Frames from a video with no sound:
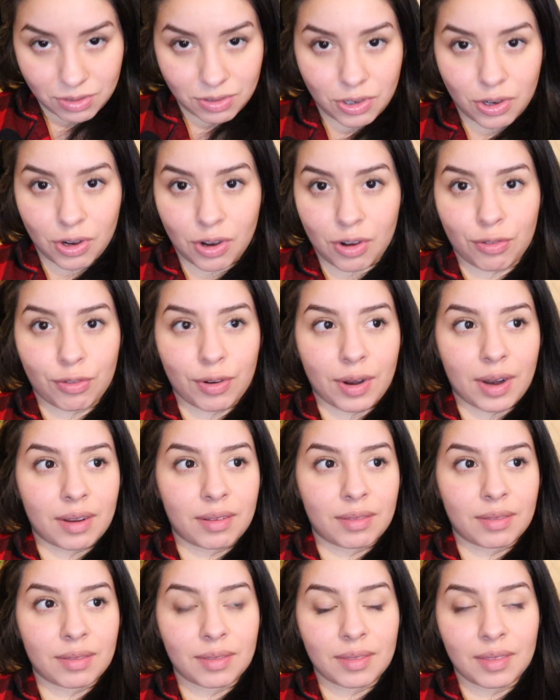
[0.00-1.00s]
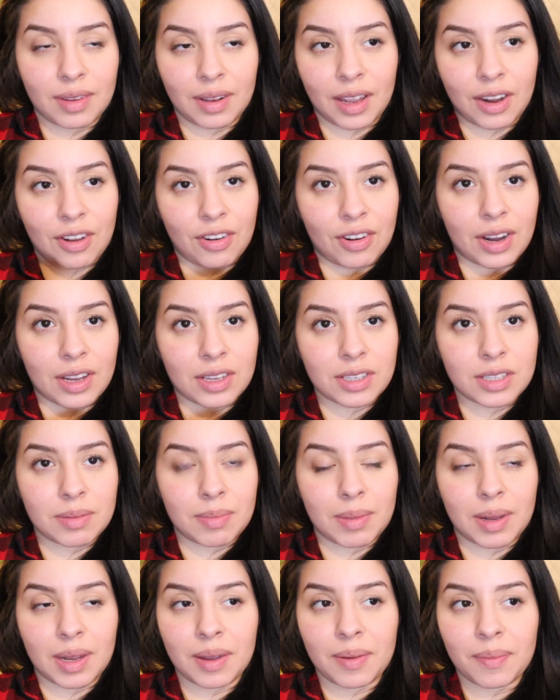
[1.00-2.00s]
girlfriend laid her next to
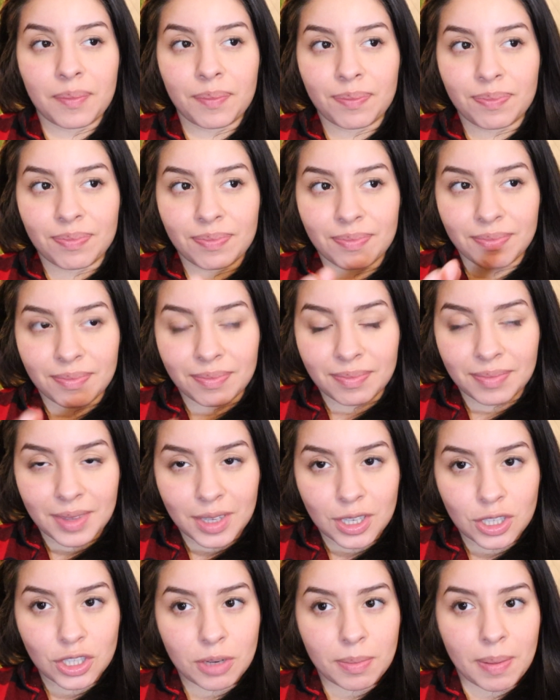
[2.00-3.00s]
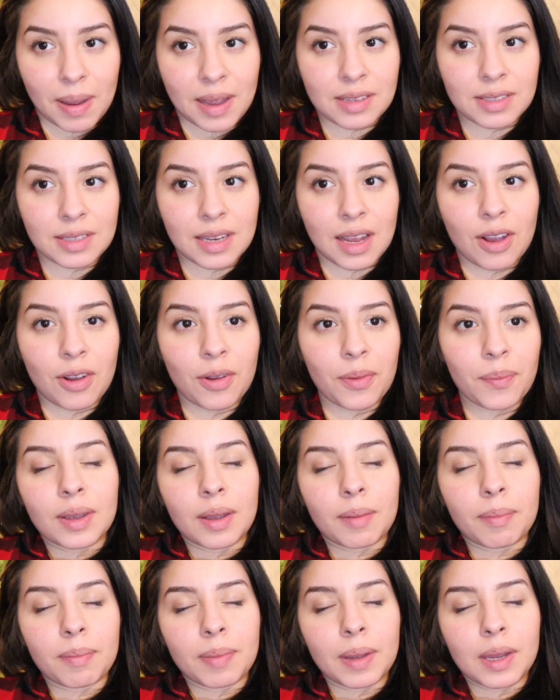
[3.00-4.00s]
me. She passed out.
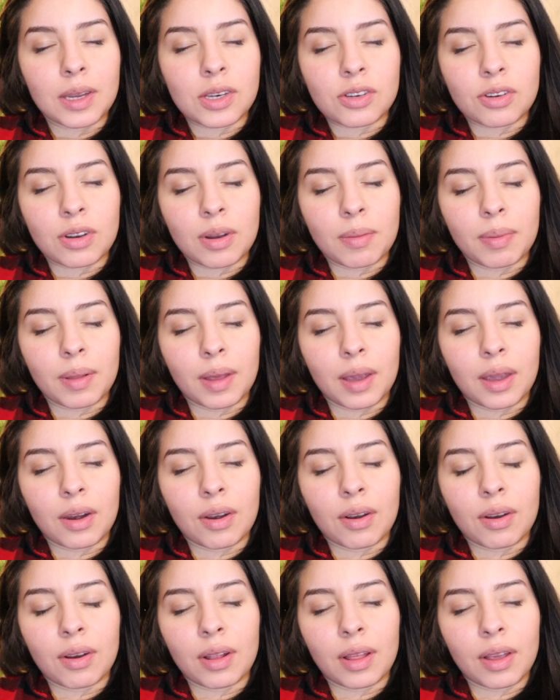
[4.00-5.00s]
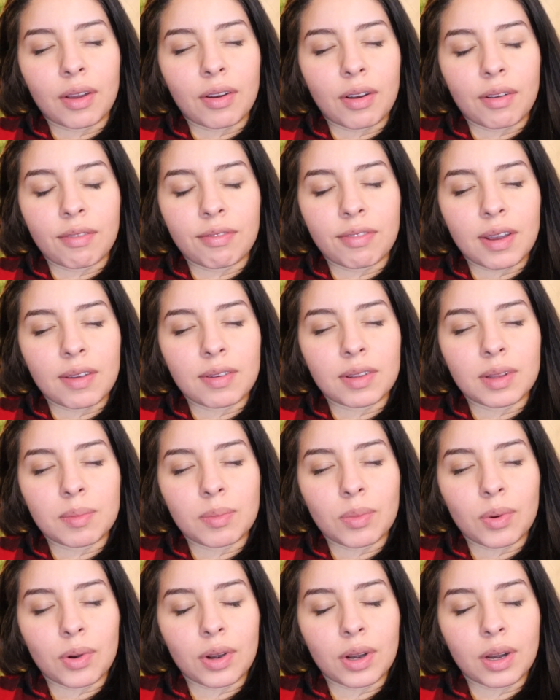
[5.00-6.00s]
I picked her up later, like around 5 in the
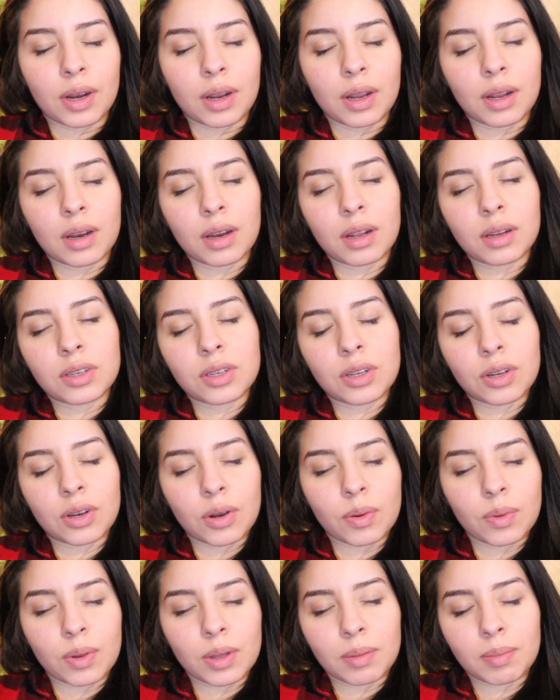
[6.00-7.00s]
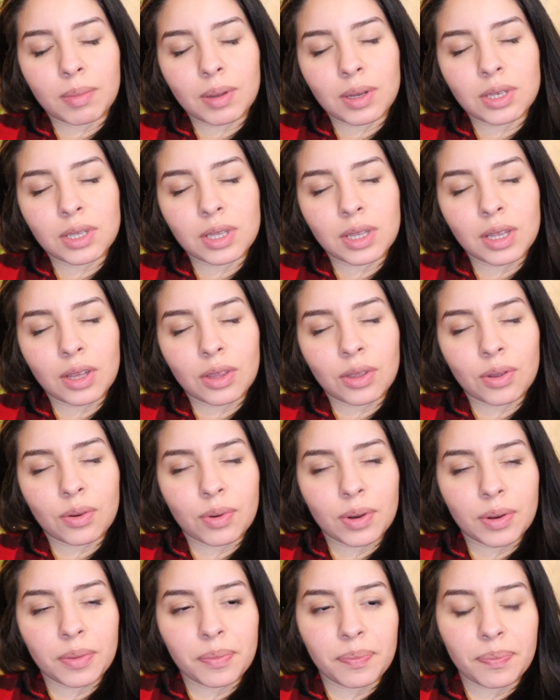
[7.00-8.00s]
morning, and I took her with me to the other
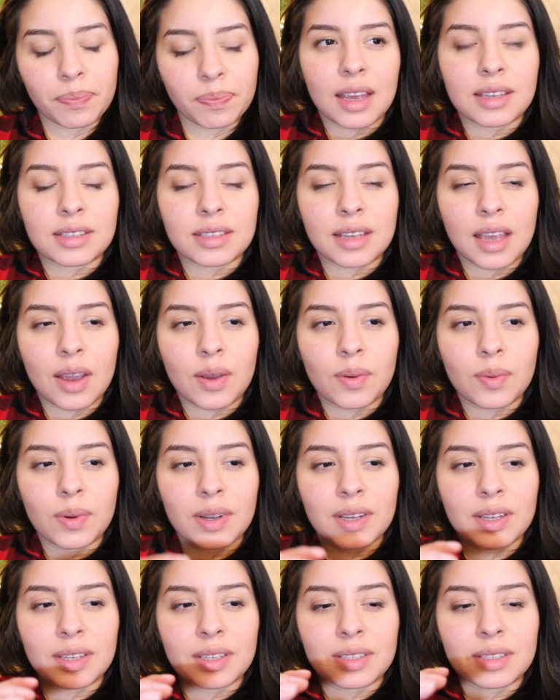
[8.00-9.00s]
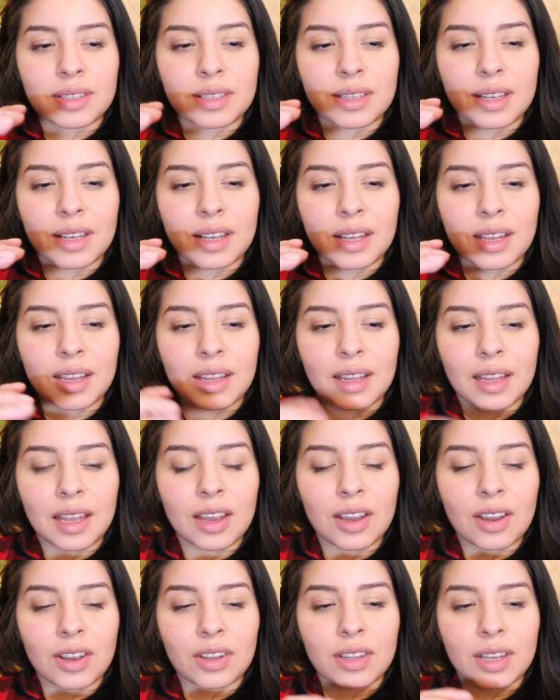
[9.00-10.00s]
room. As I was
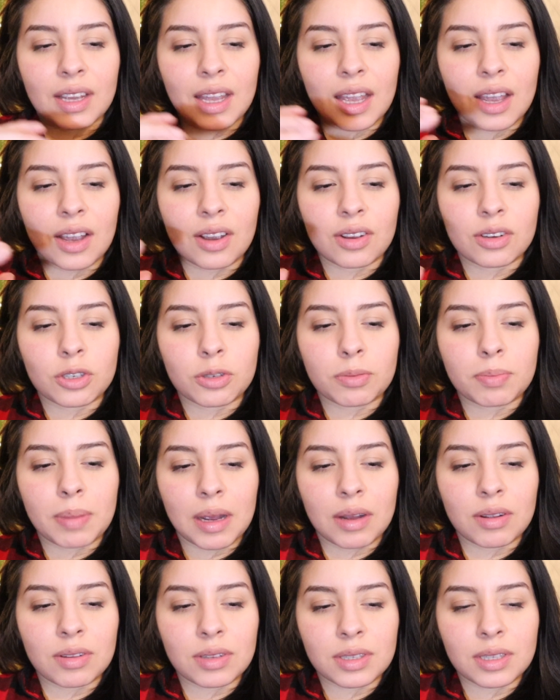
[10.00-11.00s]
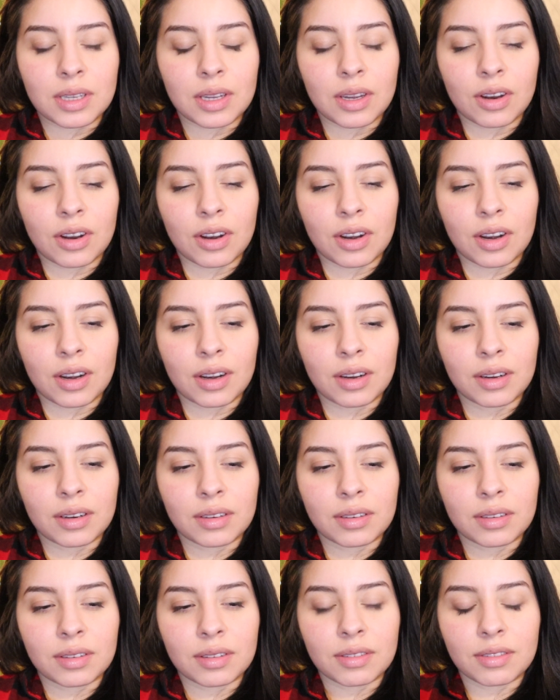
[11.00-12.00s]
laying on the couch, balancing her,
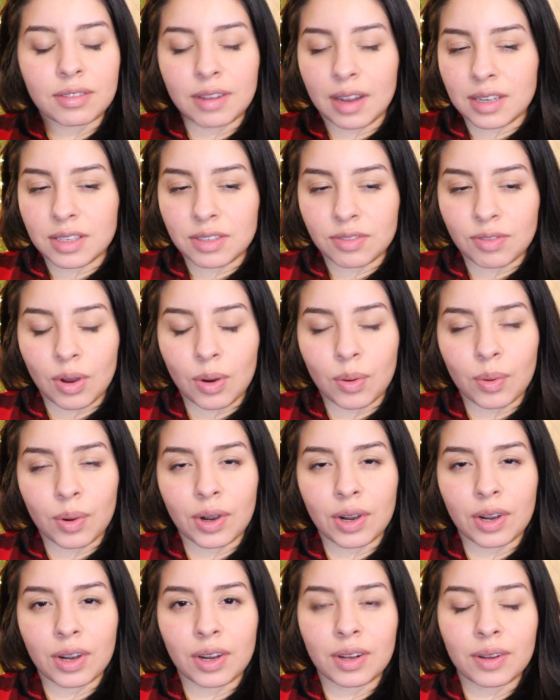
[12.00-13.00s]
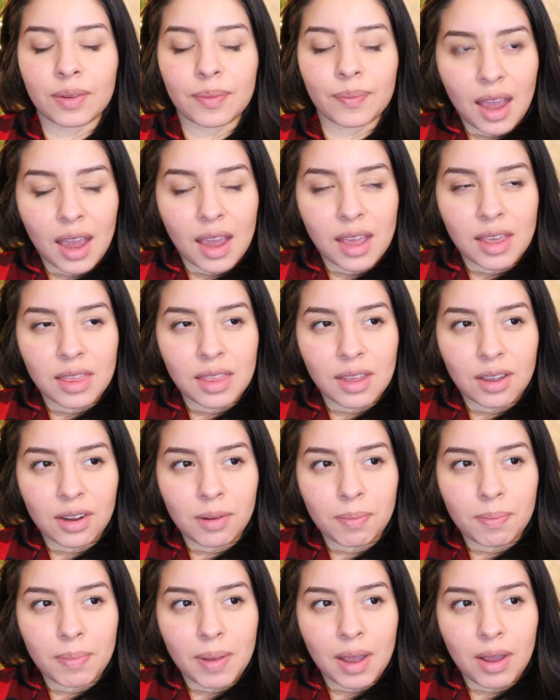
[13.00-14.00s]
fast forward, I thought
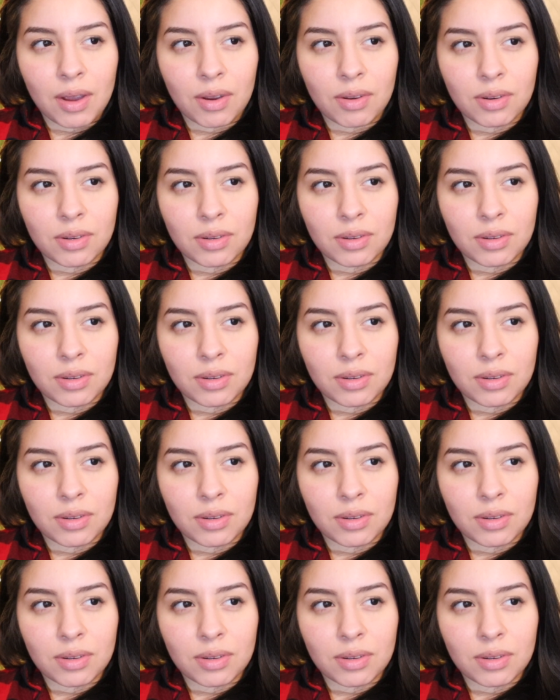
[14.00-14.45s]
about